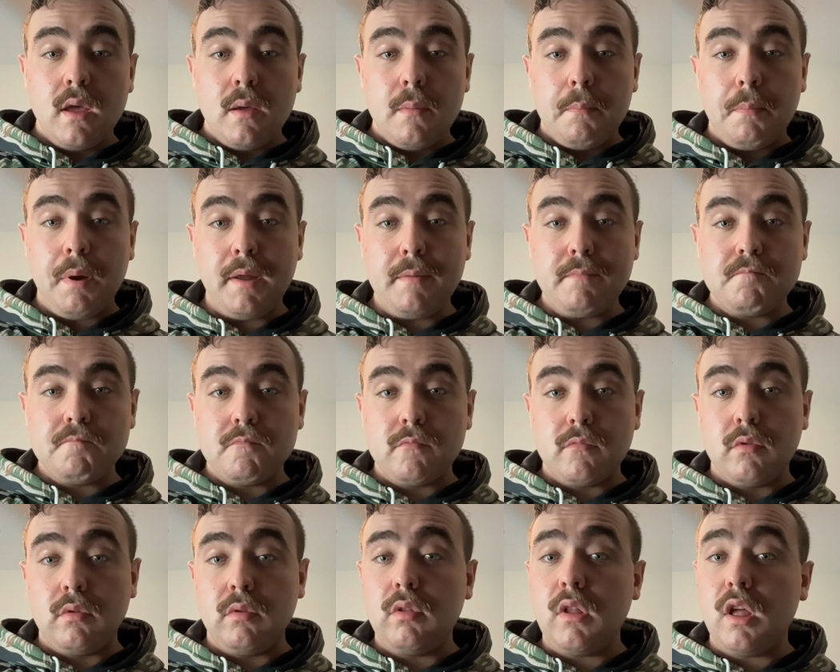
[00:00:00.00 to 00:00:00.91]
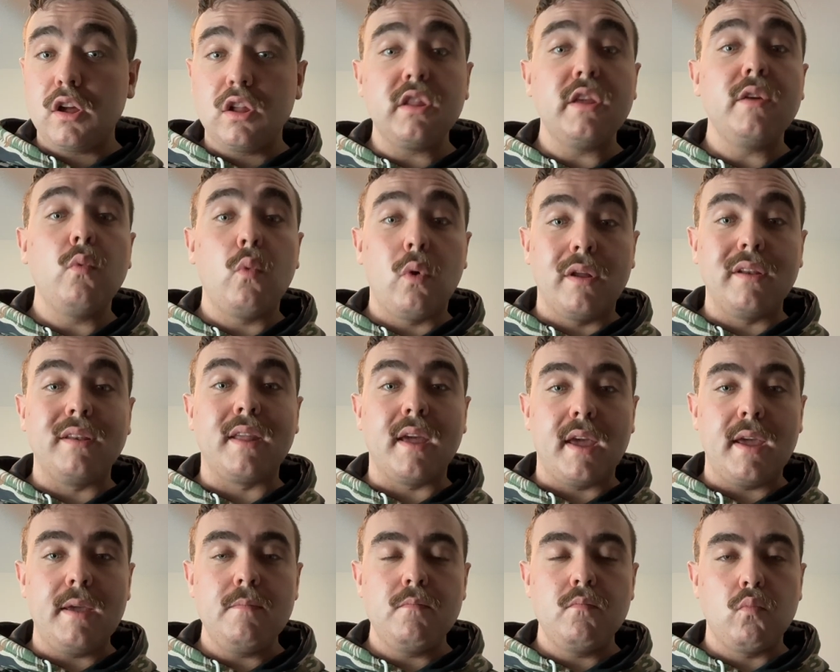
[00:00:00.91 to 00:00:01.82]
But luckily, one
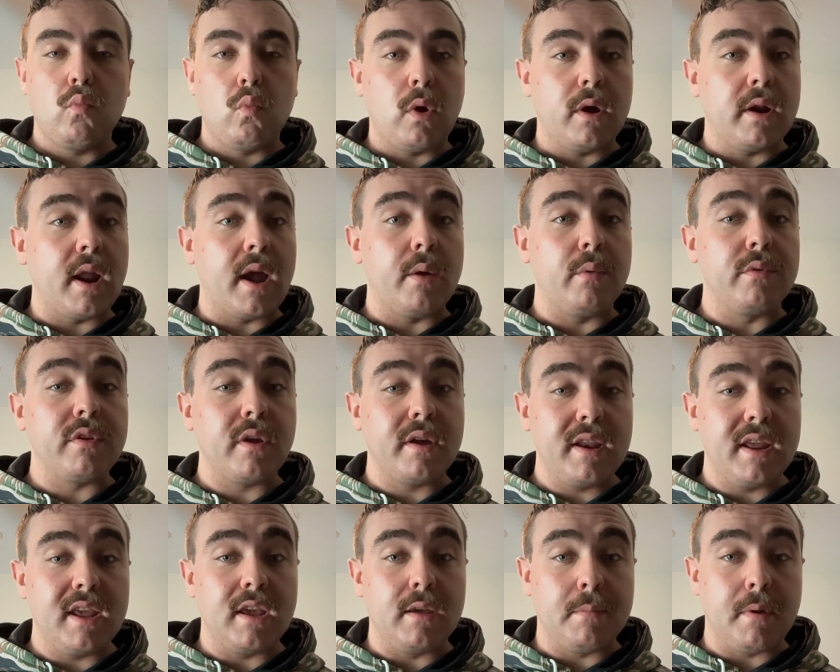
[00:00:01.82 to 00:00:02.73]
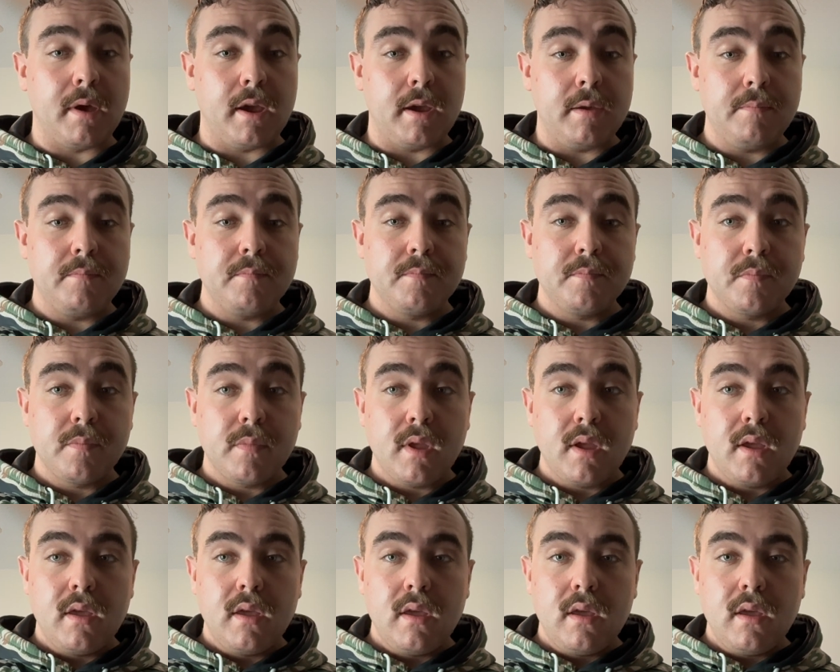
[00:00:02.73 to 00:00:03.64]
day, when I was on eBay,
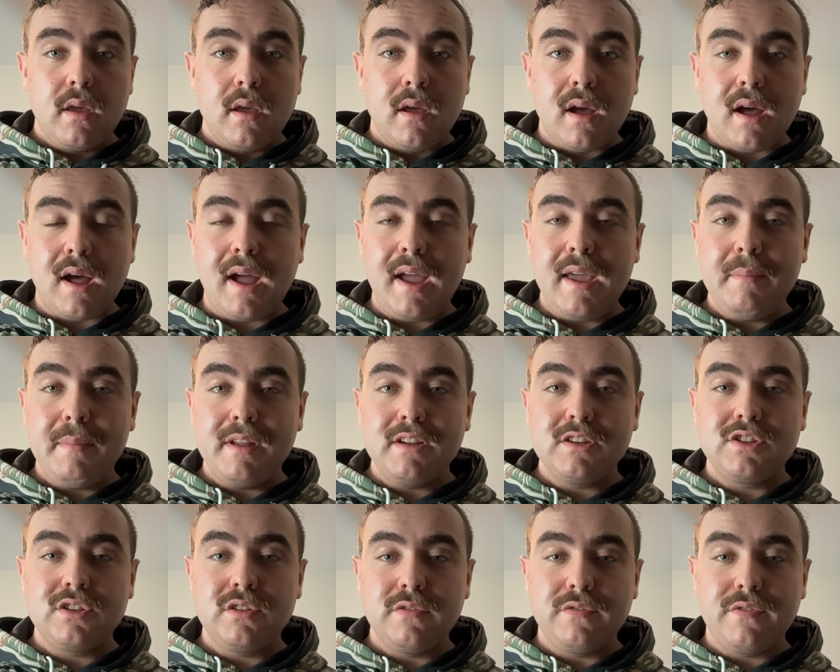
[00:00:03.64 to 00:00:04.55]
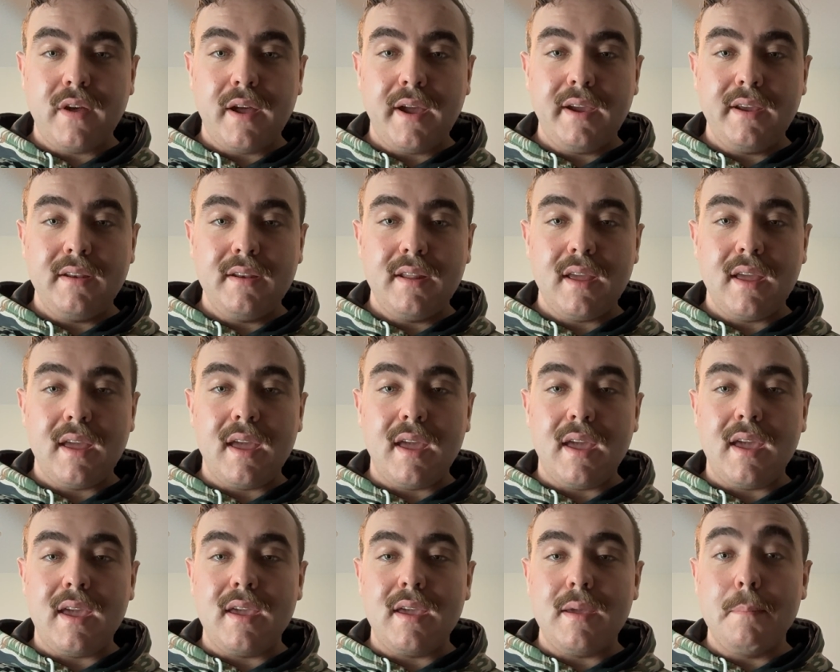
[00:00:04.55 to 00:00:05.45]
I managed to find
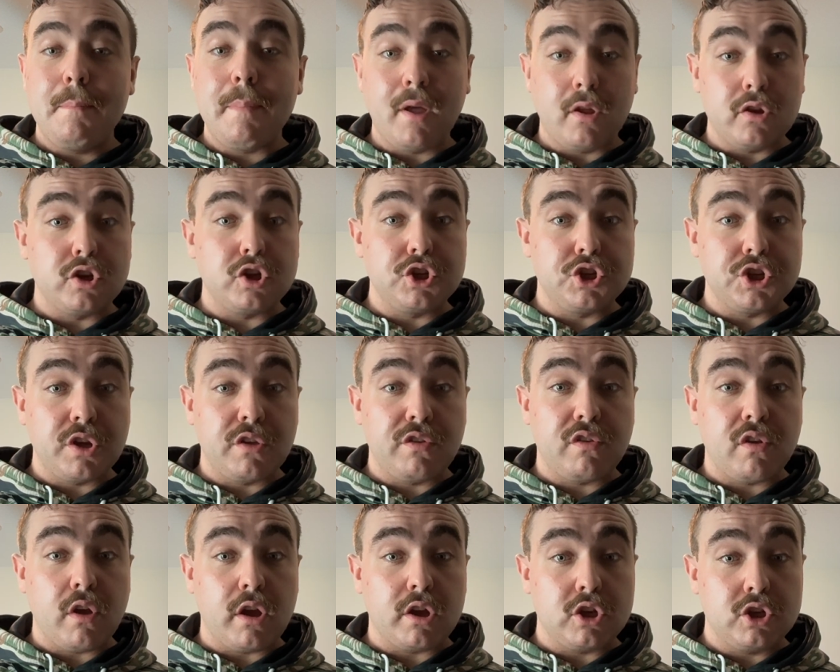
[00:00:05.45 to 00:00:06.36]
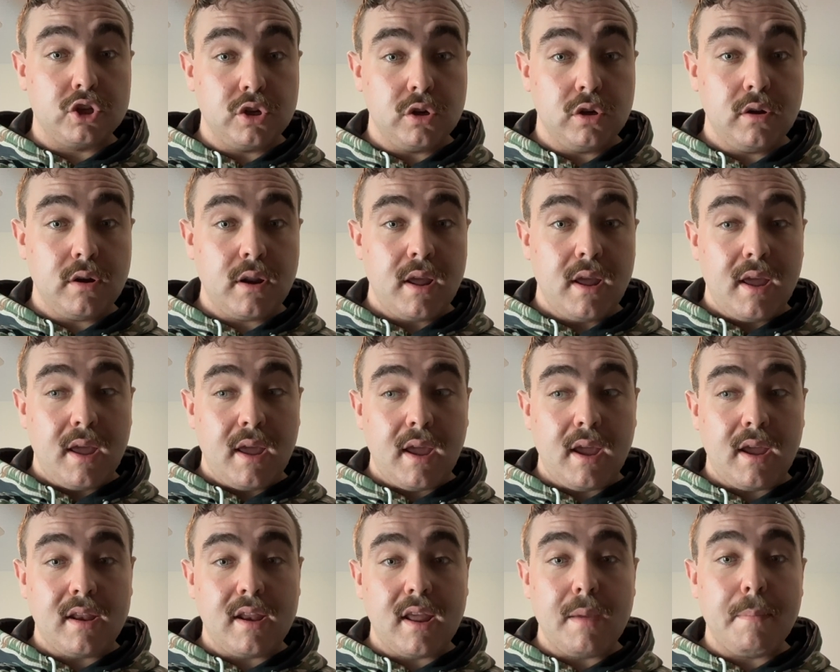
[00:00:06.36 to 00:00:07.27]
a Belgian Jigsaw shirt
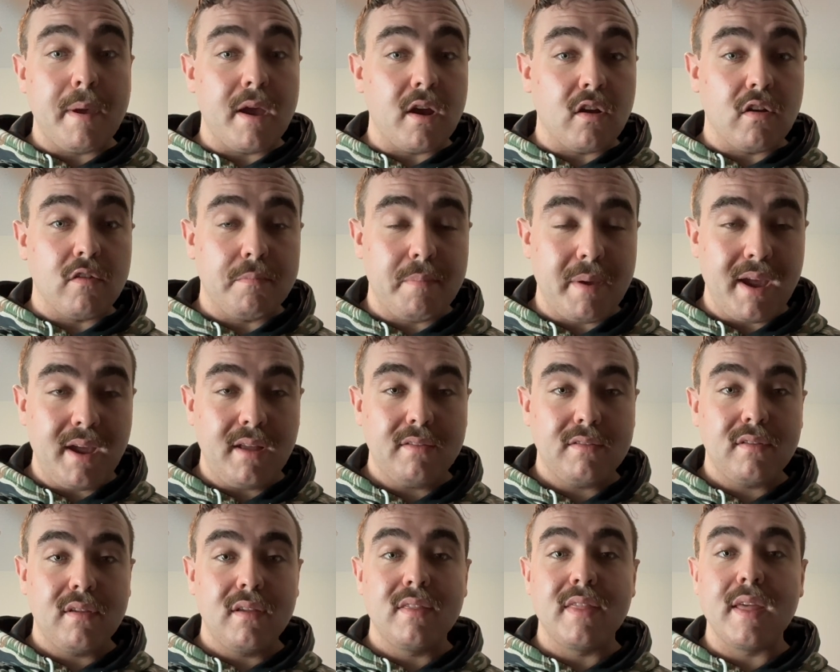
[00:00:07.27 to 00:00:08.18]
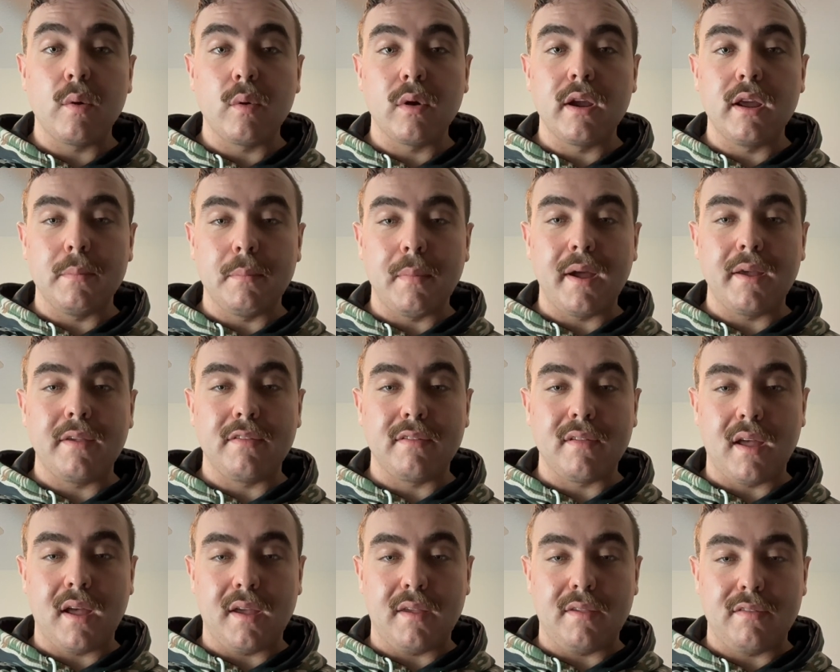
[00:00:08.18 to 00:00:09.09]
and a pair of pants that were in my
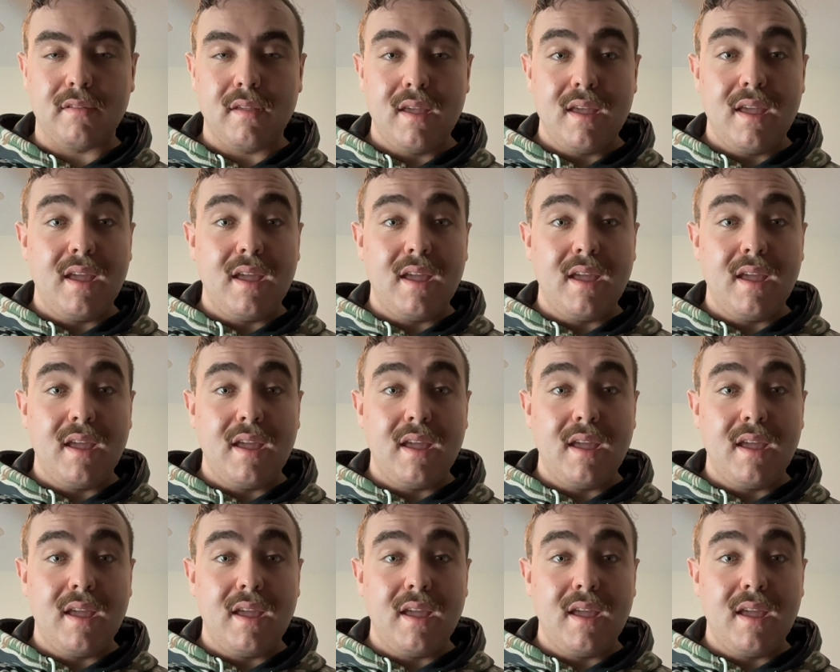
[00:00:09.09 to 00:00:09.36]
size.